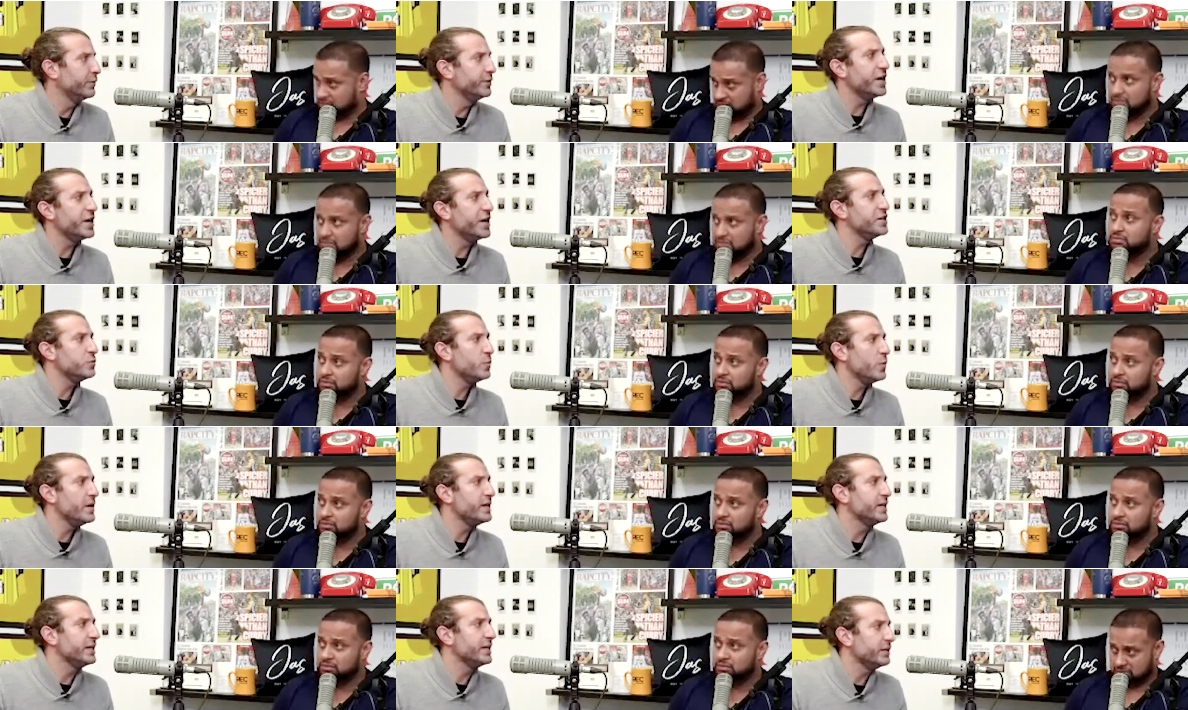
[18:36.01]

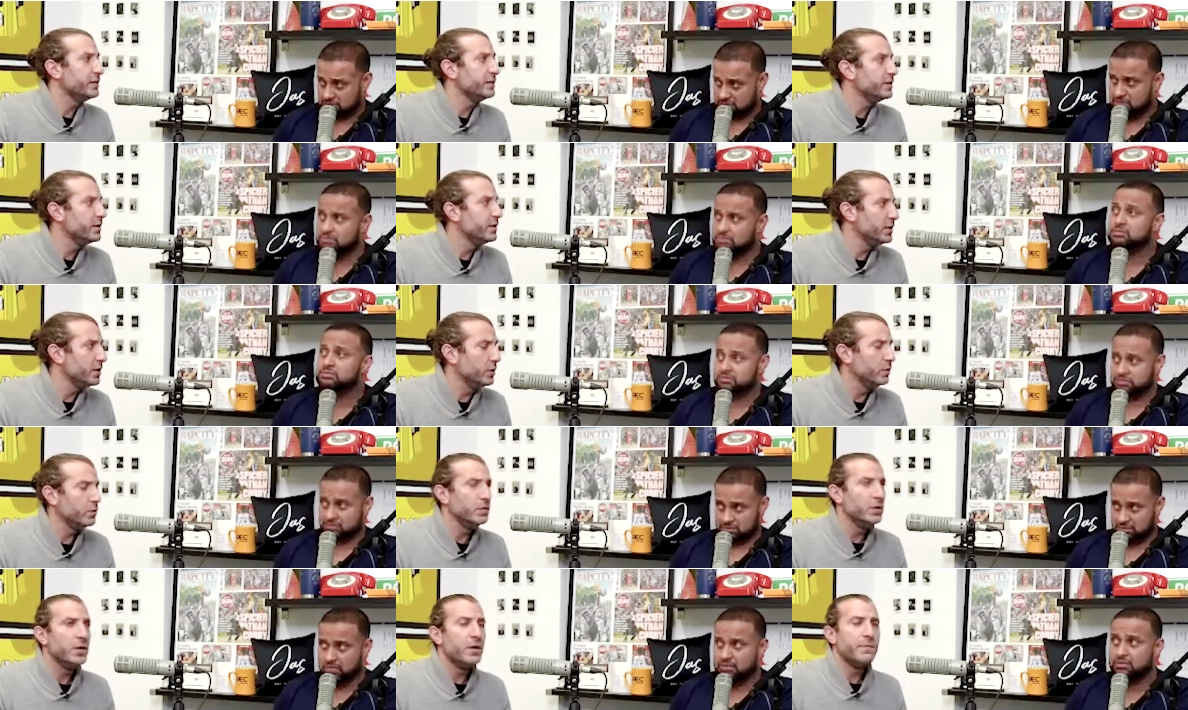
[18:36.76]
Speaker 1: 920, you
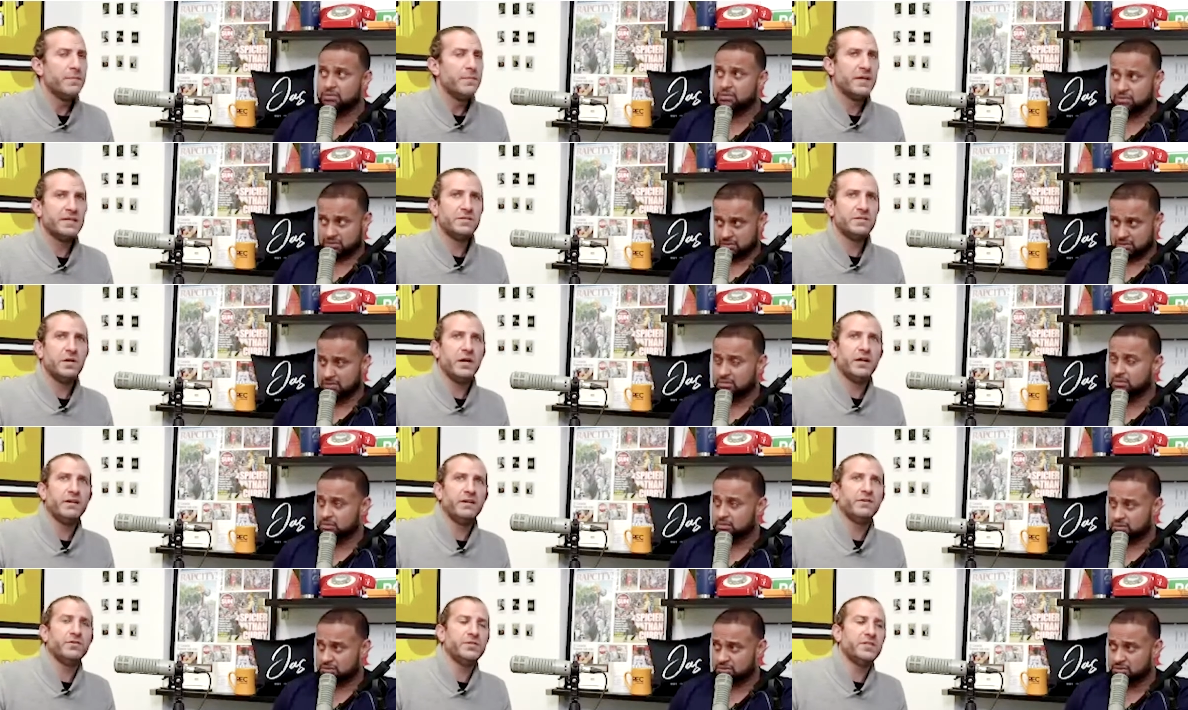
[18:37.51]
know, because you got
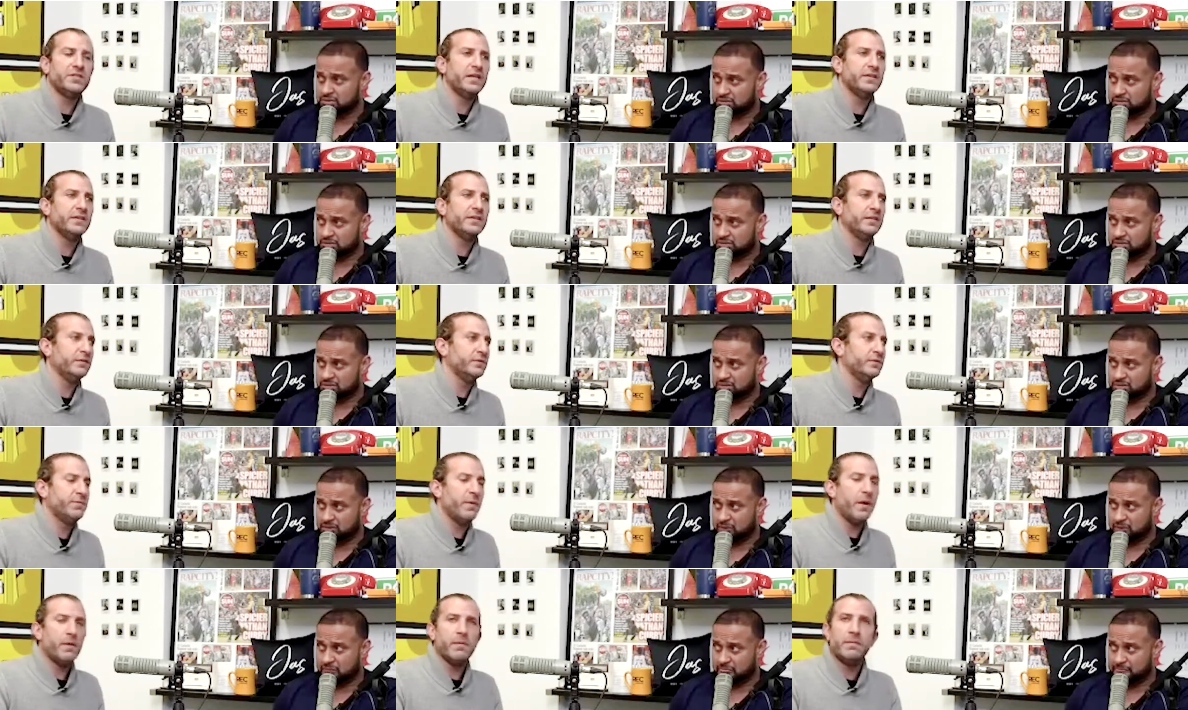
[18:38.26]
to understand that
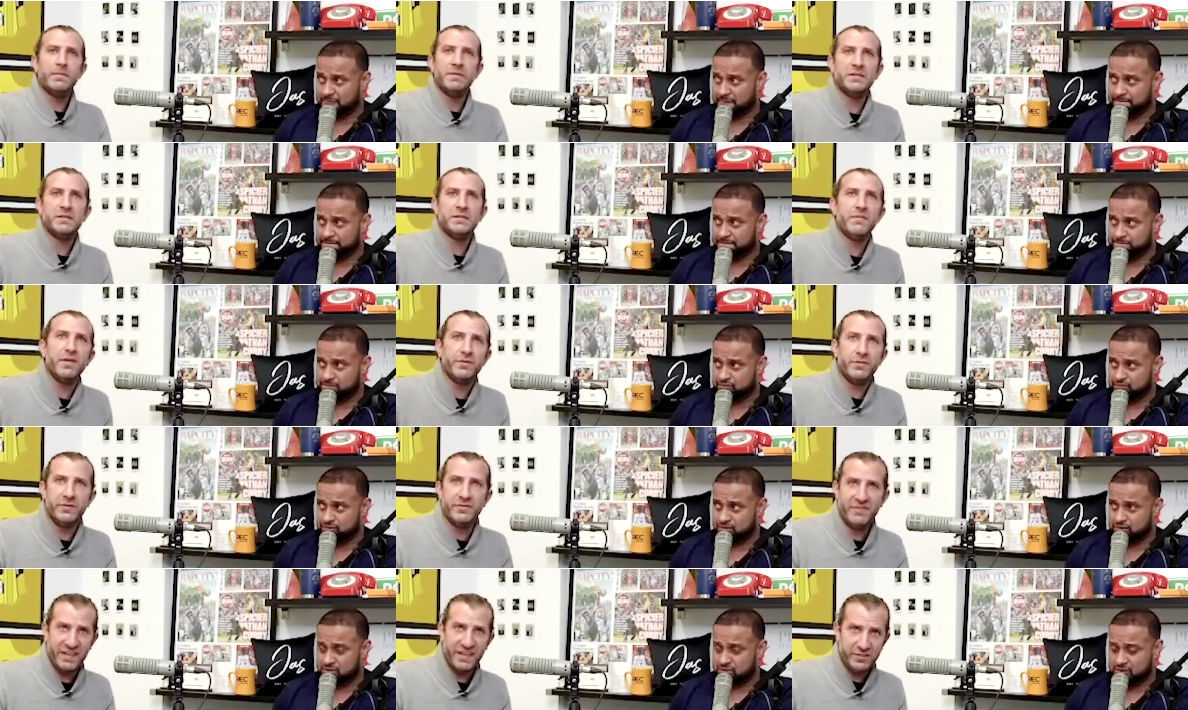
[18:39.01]
there's probably some
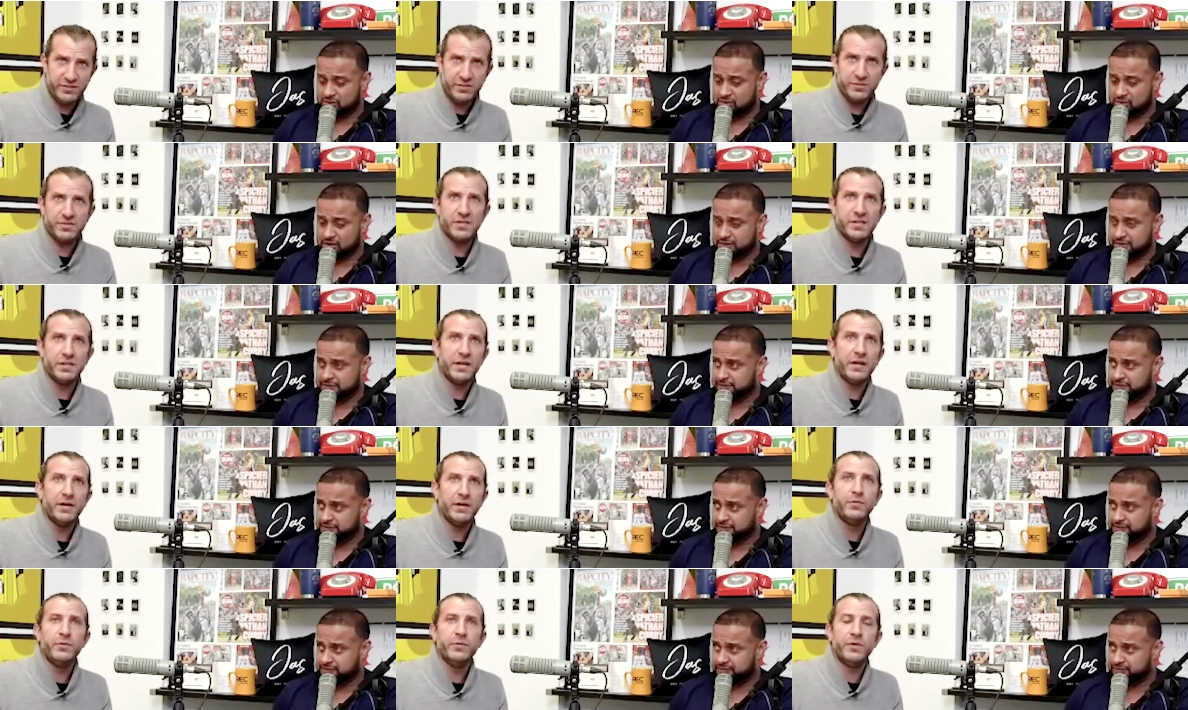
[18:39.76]
other investors in
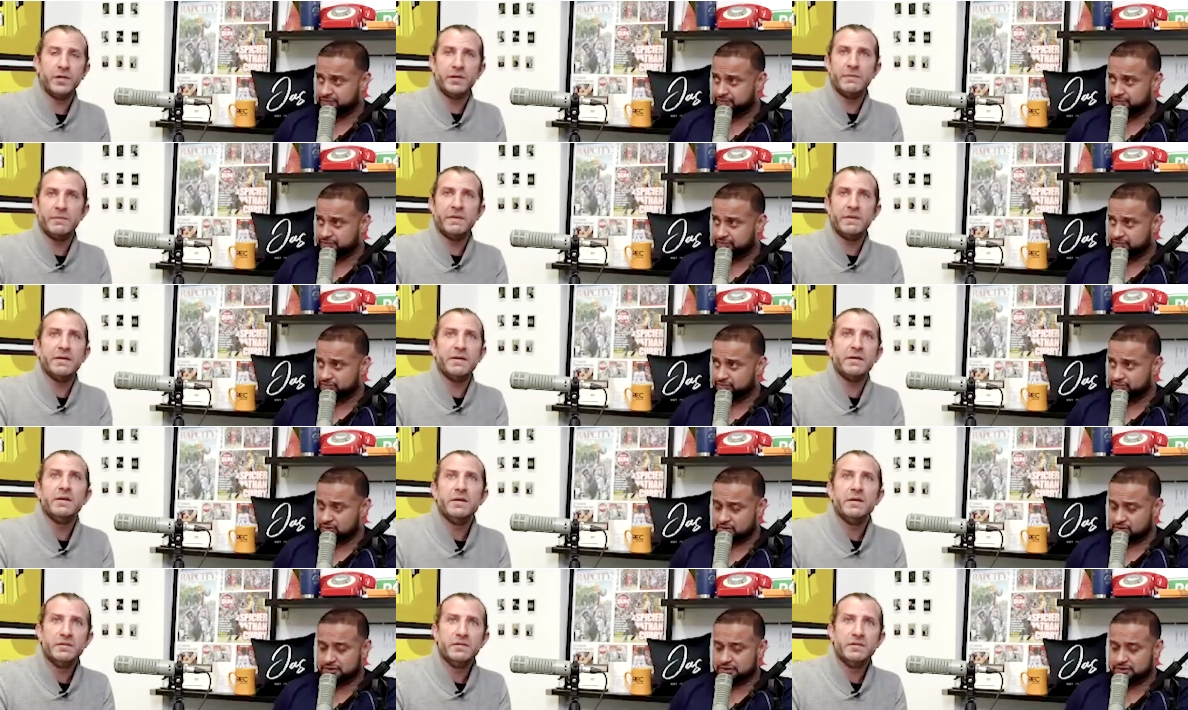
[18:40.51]
there who are going to be